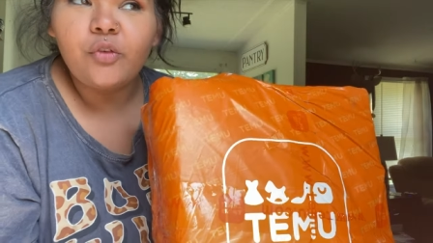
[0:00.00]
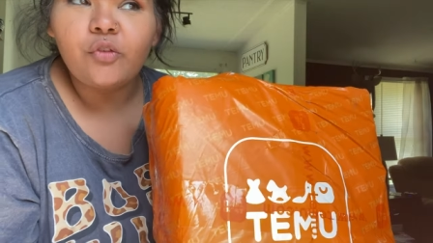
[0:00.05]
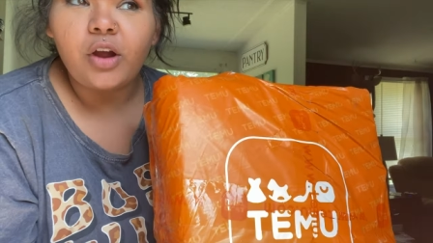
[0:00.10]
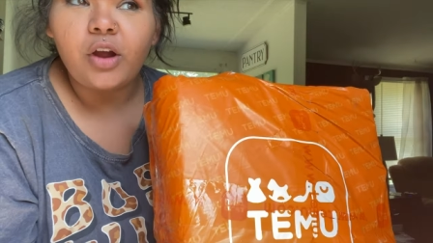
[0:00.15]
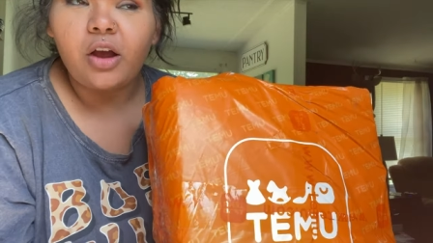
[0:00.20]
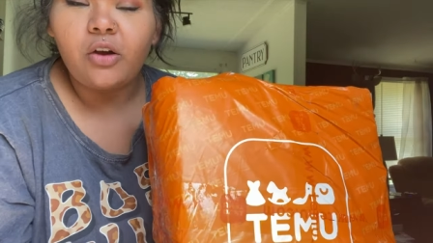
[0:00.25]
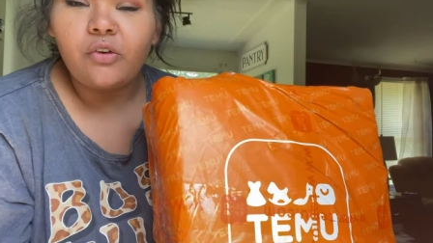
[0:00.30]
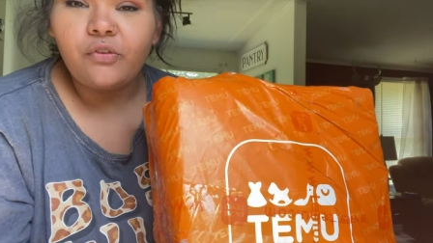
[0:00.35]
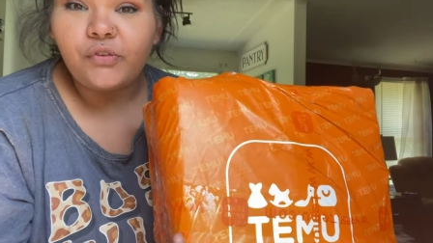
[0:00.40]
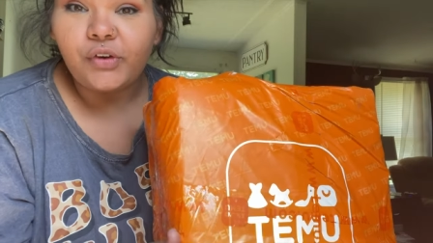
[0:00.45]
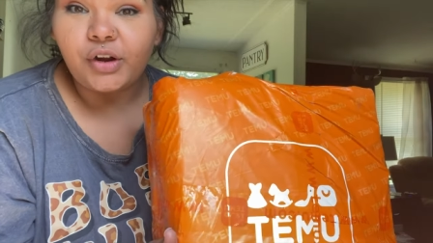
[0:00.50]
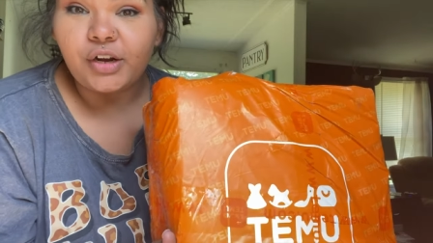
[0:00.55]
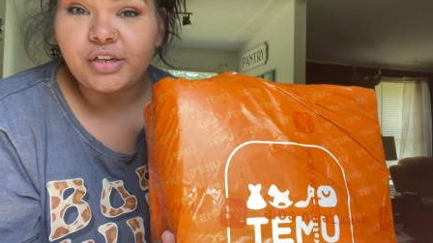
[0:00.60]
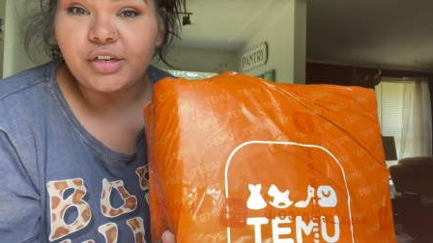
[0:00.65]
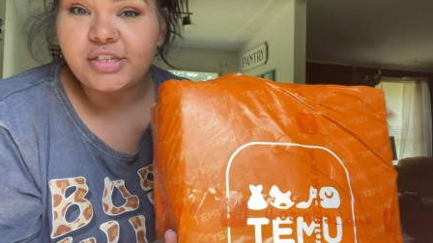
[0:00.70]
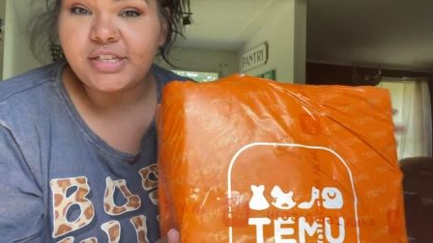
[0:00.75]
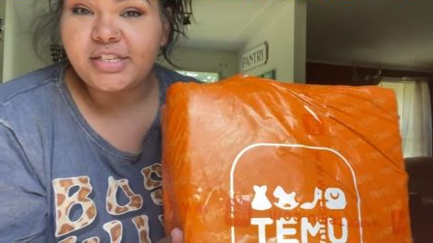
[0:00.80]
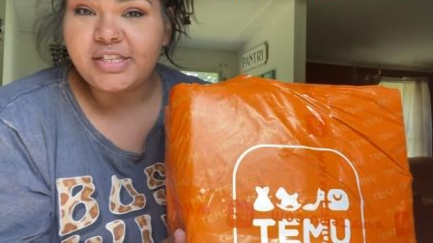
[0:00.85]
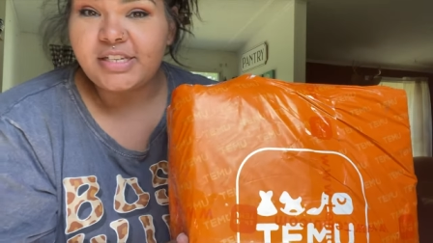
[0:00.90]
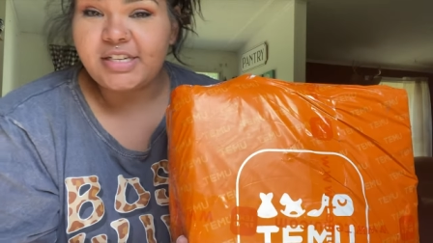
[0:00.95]
raw
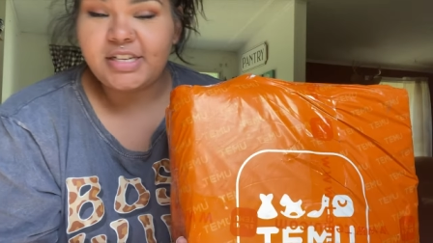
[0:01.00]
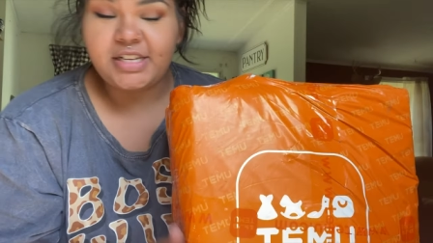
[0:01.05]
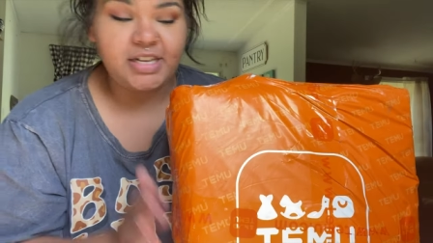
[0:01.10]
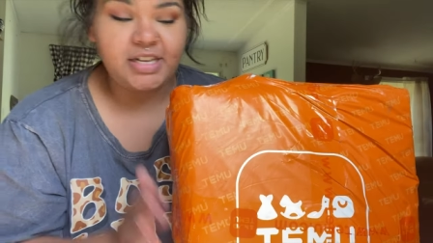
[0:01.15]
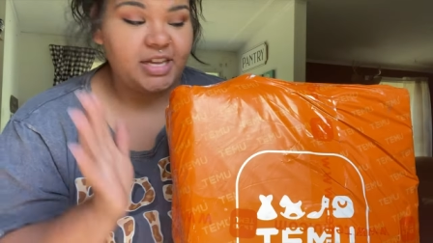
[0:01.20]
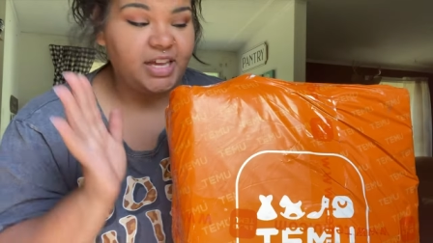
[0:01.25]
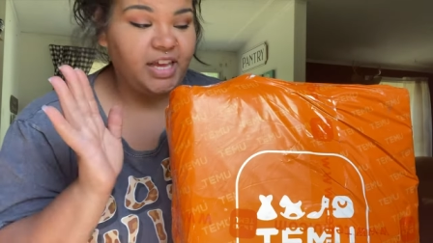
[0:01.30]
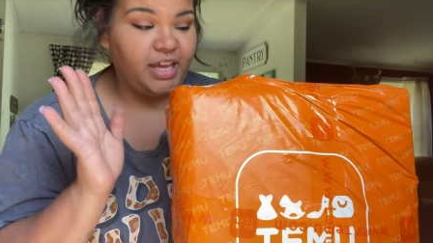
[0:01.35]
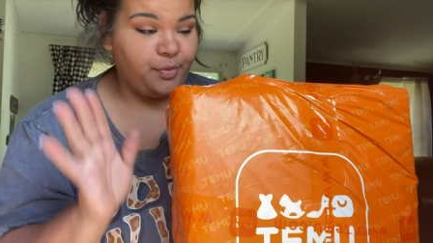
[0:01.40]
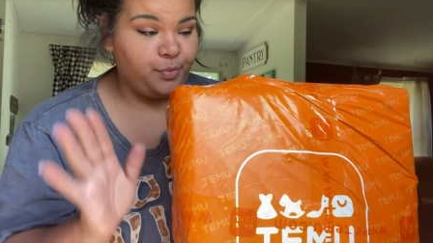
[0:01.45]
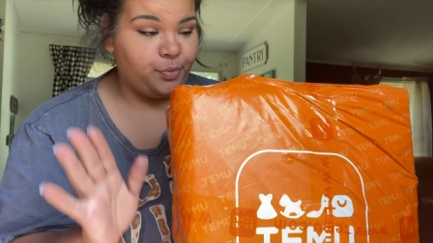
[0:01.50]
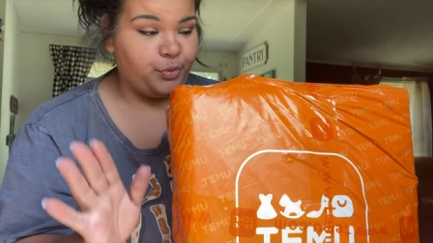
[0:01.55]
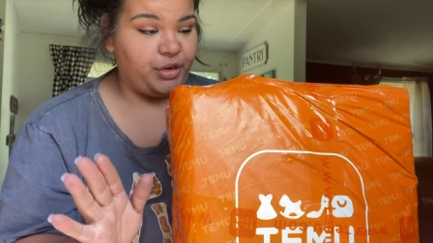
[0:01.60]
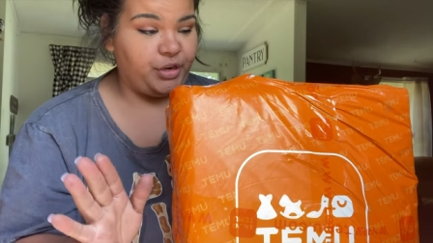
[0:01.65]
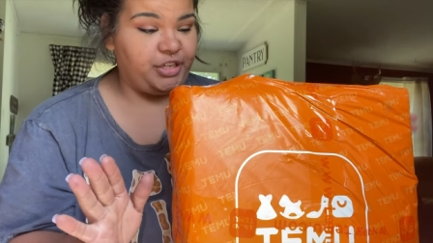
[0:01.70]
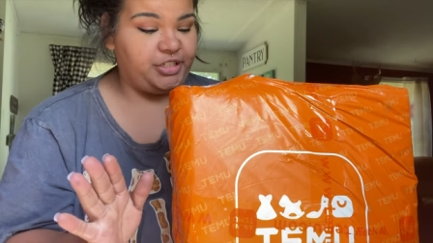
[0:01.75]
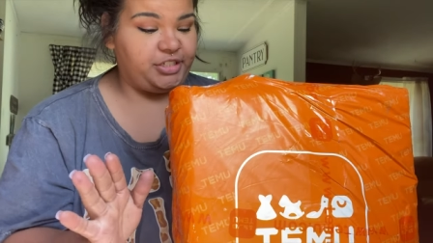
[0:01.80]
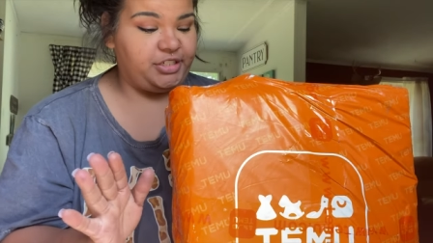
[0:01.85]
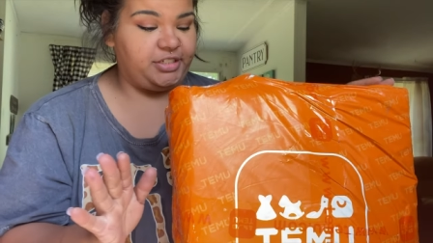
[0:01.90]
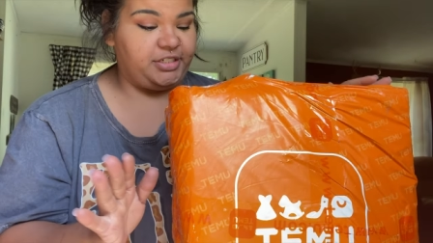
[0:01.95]
first
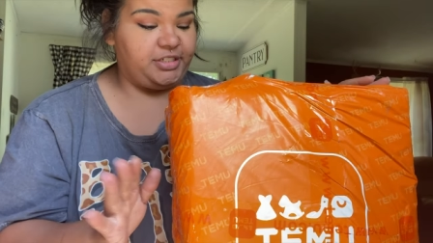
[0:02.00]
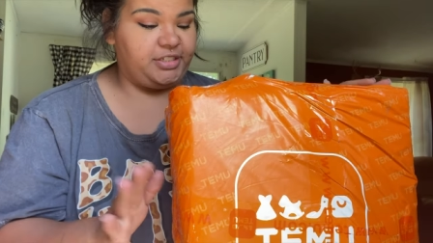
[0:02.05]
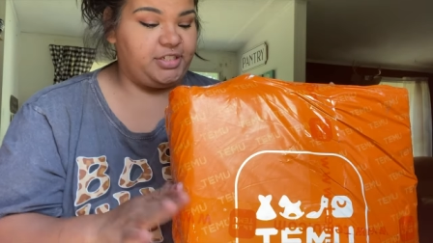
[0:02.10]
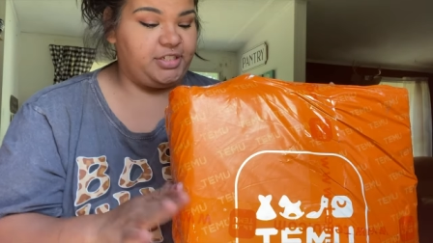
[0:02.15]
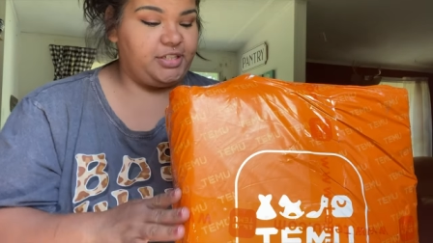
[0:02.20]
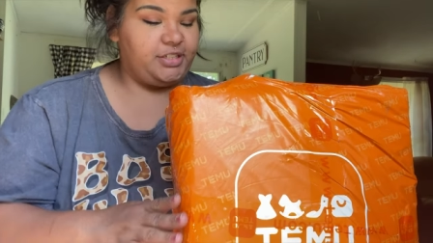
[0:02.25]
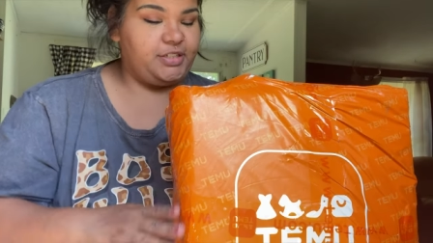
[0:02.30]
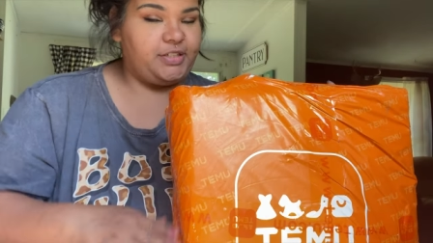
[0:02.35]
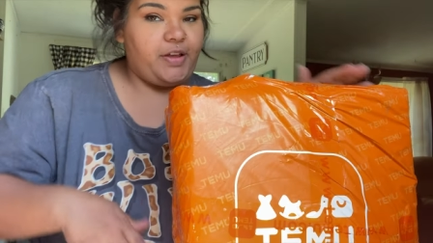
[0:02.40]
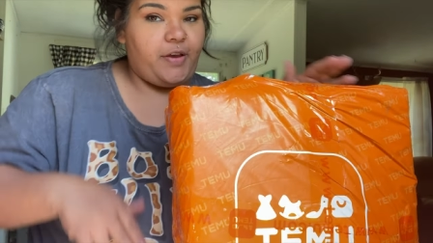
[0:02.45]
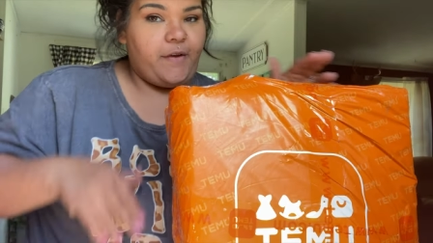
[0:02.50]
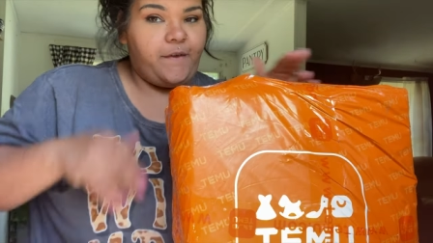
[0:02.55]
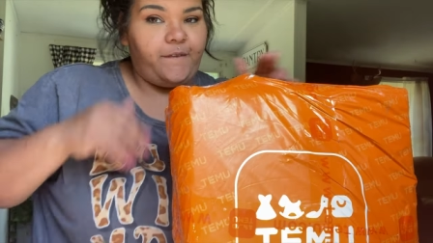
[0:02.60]
impressions. So